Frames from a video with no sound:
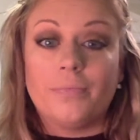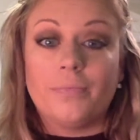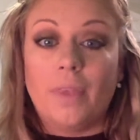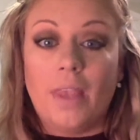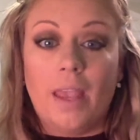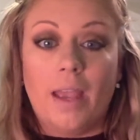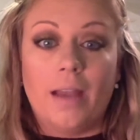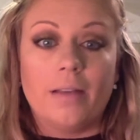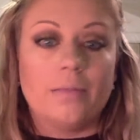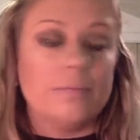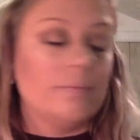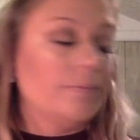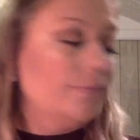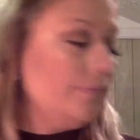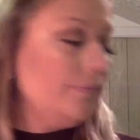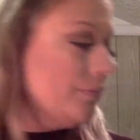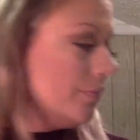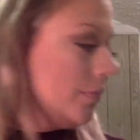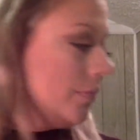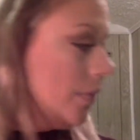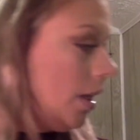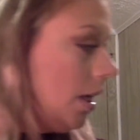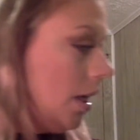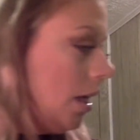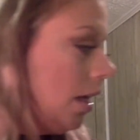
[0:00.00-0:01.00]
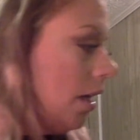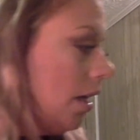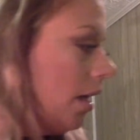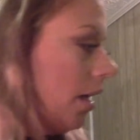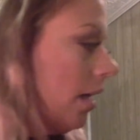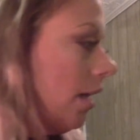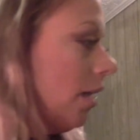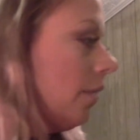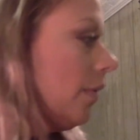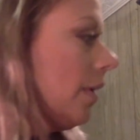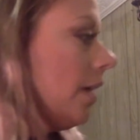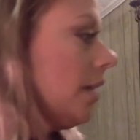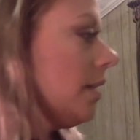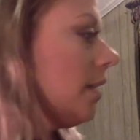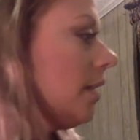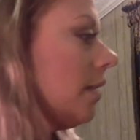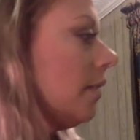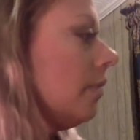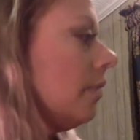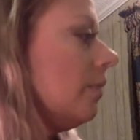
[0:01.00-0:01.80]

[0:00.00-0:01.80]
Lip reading: yeah. Anyways,